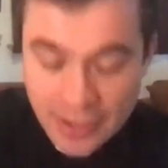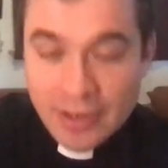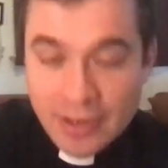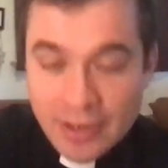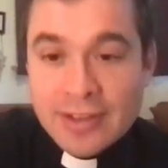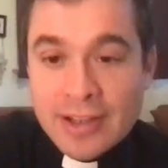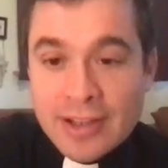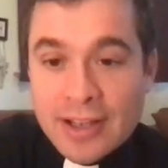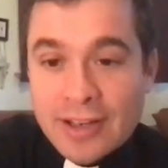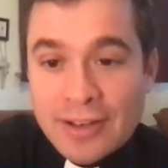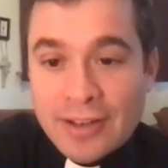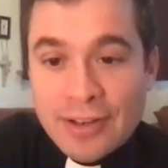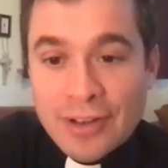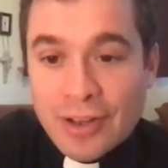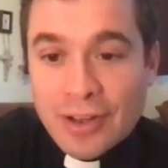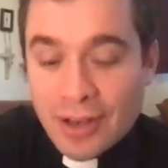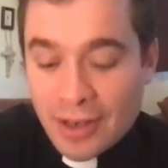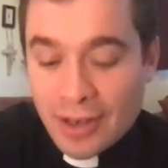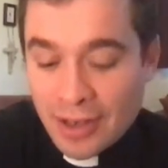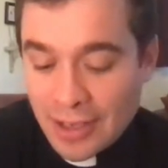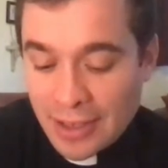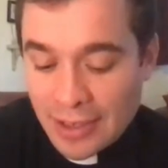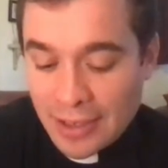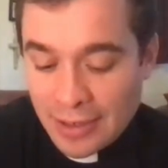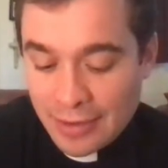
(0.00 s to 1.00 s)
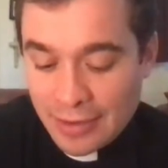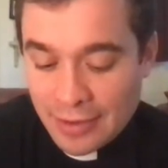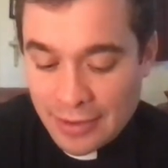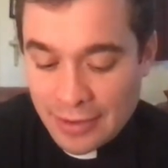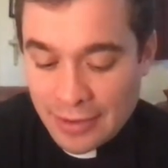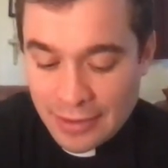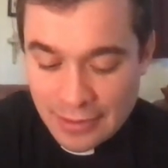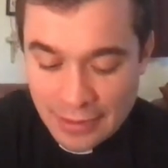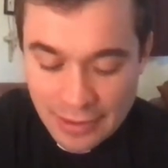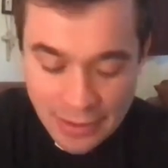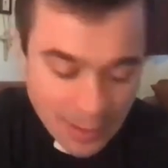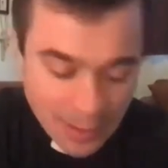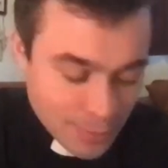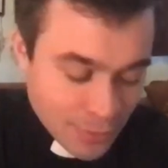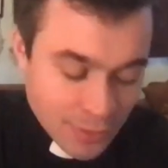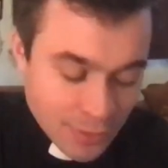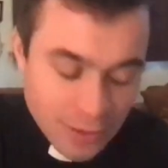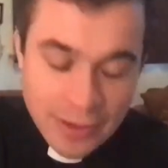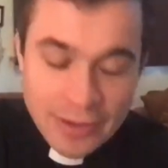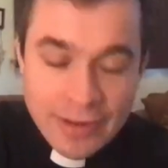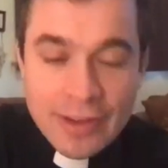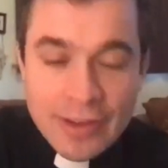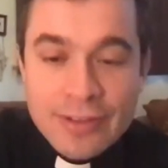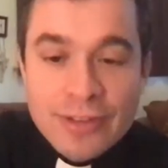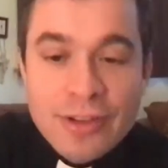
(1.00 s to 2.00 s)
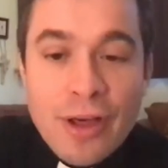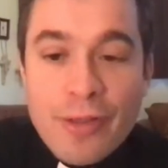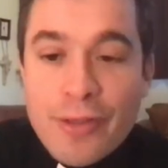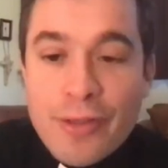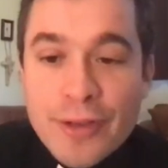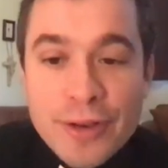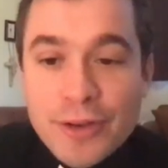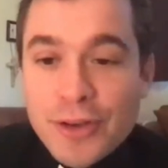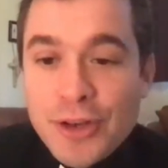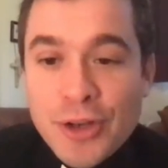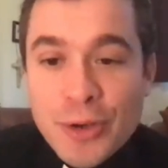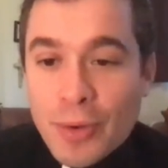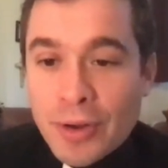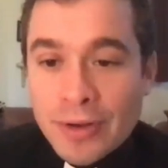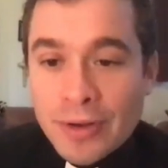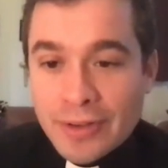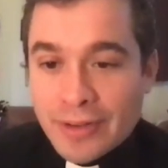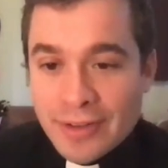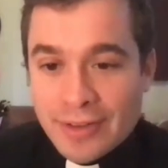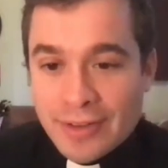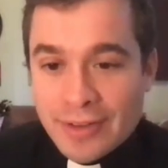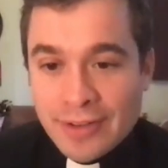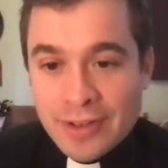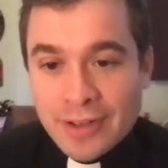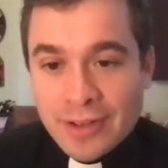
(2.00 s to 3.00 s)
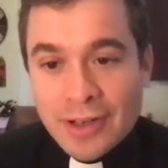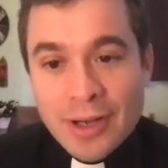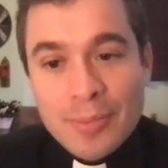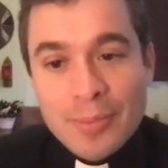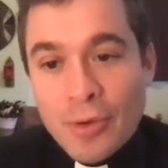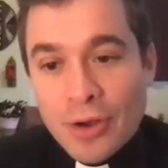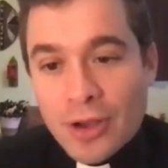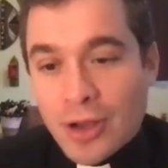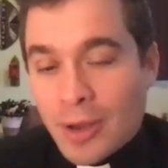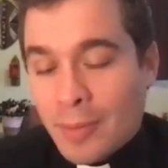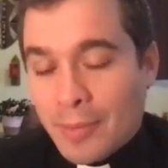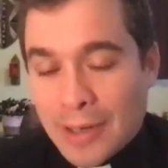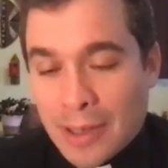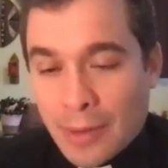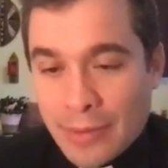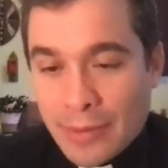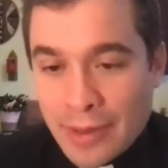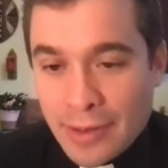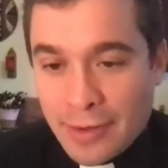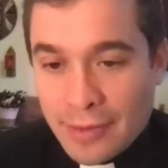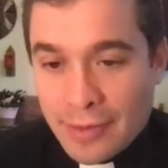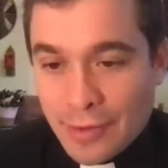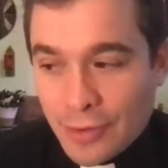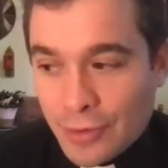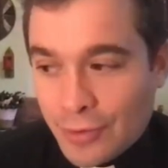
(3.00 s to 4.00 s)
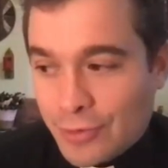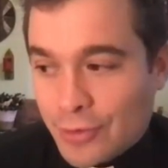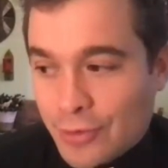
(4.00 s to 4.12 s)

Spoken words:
I said, there's nothing new under the sun. I'm not coming out with anything new.